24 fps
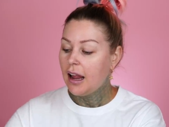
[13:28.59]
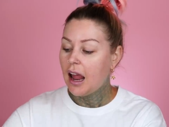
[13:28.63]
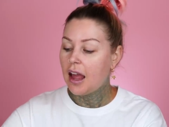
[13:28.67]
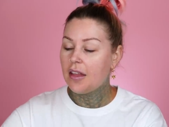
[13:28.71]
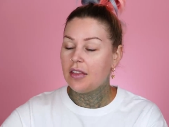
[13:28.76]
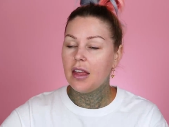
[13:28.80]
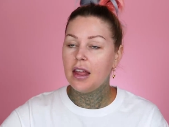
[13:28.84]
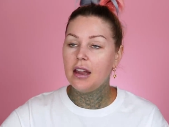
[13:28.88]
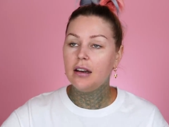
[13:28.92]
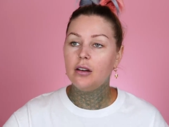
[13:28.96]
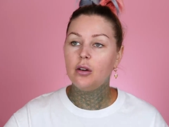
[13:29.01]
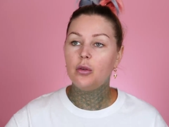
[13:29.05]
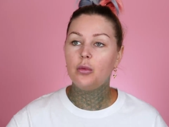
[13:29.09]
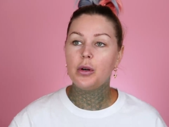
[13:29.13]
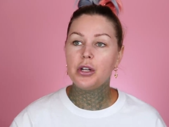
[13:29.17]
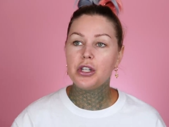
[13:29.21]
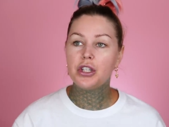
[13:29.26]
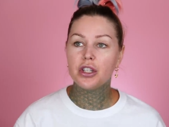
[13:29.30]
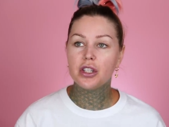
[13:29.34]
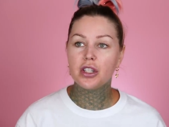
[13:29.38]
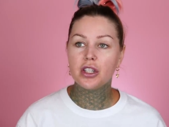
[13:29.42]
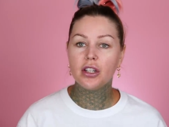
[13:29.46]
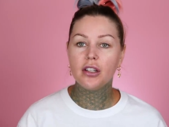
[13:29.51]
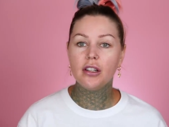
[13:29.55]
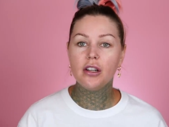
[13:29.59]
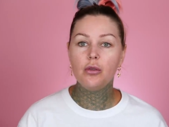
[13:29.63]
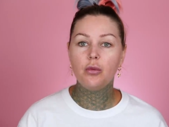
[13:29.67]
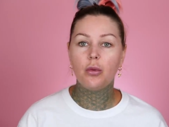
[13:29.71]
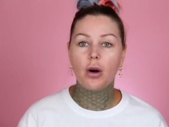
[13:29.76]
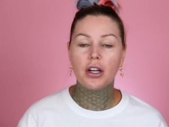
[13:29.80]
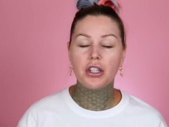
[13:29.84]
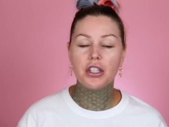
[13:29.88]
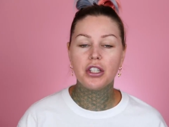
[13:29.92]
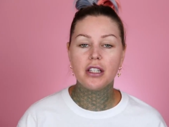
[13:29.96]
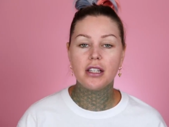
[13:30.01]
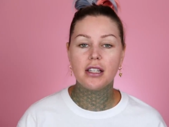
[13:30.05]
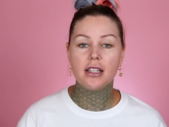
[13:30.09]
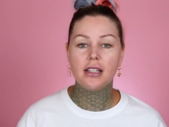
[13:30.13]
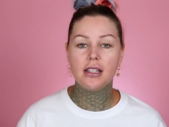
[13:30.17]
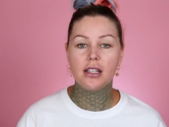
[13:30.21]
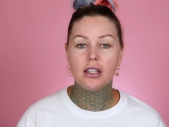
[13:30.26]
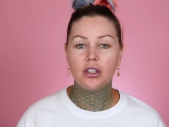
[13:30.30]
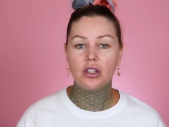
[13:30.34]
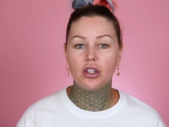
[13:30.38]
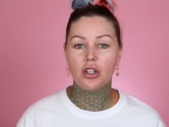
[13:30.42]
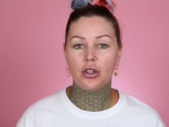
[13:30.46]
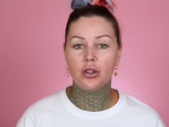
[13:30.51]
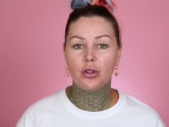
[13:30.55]
And then we just started watching
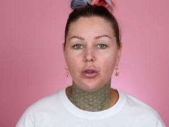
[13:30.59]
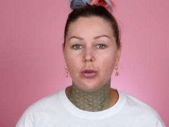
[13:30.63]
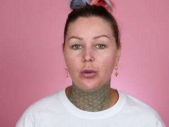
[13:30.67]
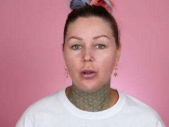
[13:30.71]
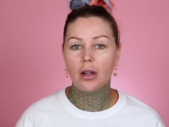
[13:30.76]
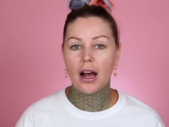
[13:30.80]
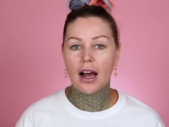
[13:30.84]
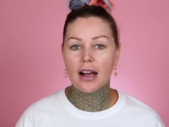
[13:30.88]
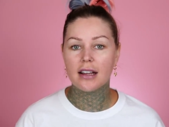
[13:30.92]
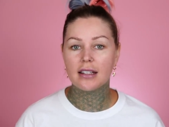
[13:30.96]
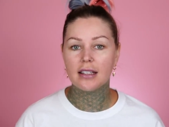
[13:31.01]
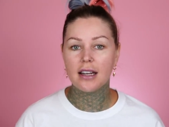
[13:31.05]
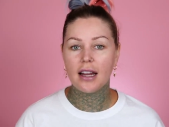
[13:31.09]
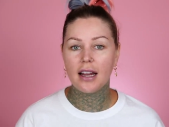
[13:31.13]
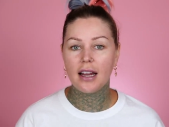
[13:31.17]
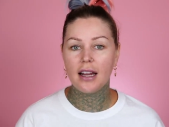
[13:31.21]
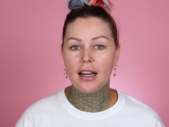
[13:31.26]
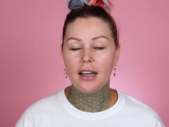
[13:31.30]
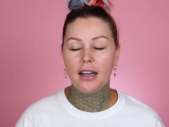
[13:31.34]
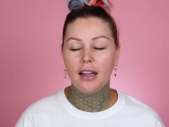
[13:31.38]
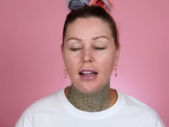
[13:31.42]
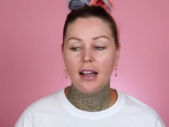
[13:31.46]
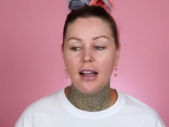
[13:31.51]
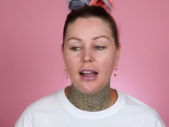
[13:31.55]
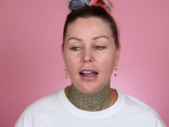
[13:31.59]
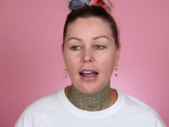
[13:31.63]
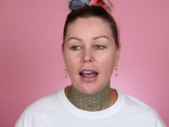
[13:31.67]
season 2 last night,